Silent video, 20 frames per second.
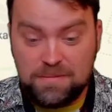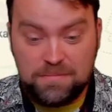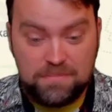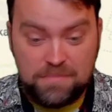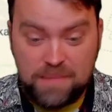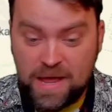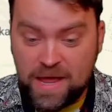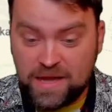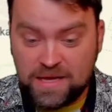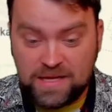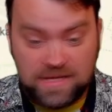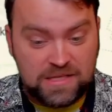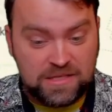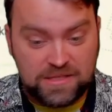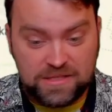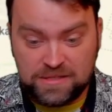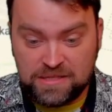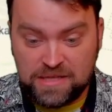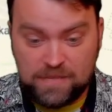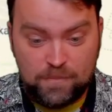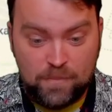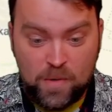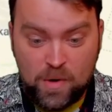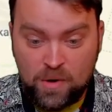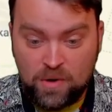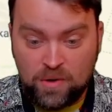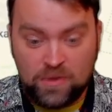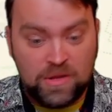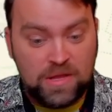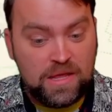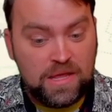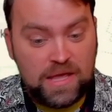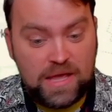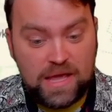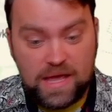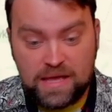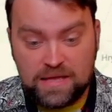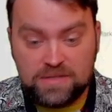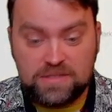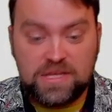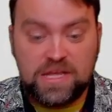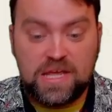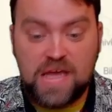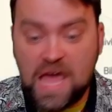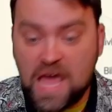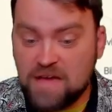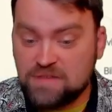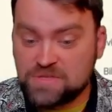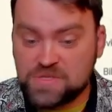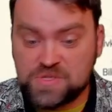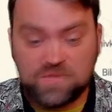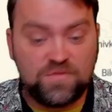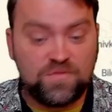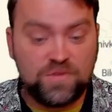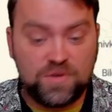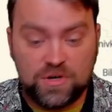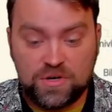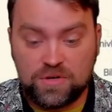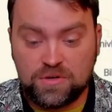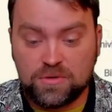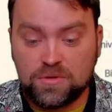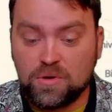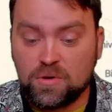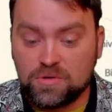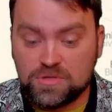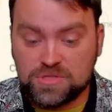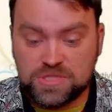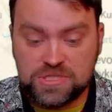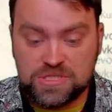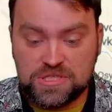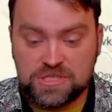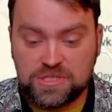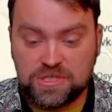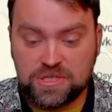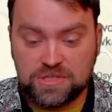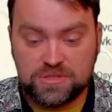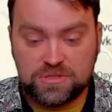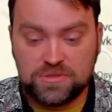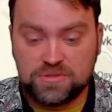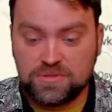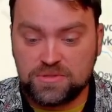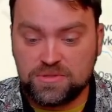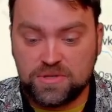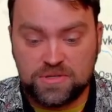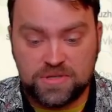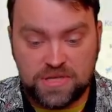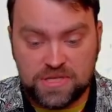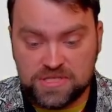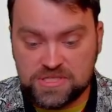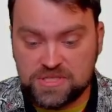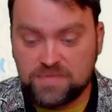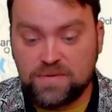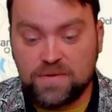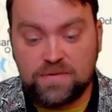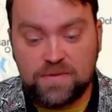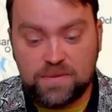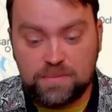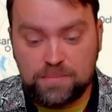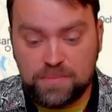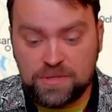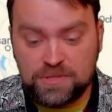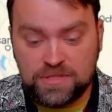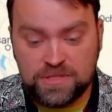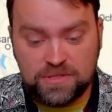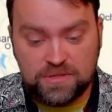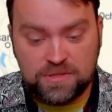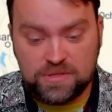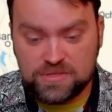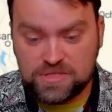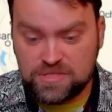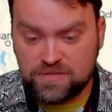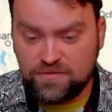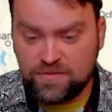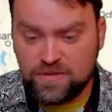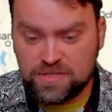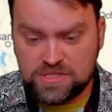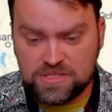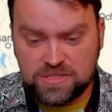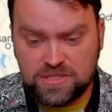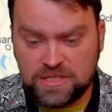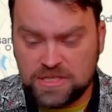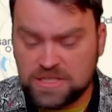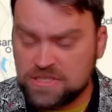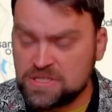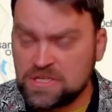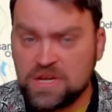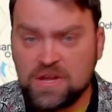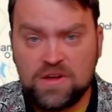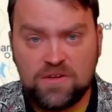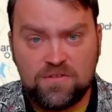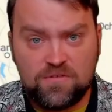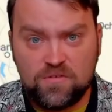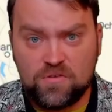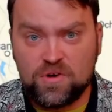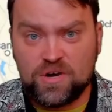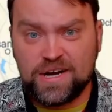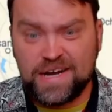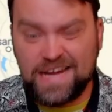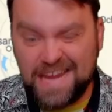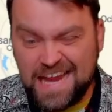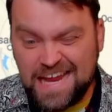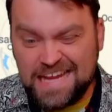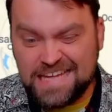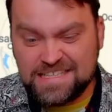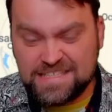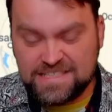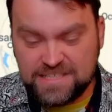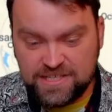back, killing them all, and they have severe losses near to Donetsk. We were building those defense lines for 8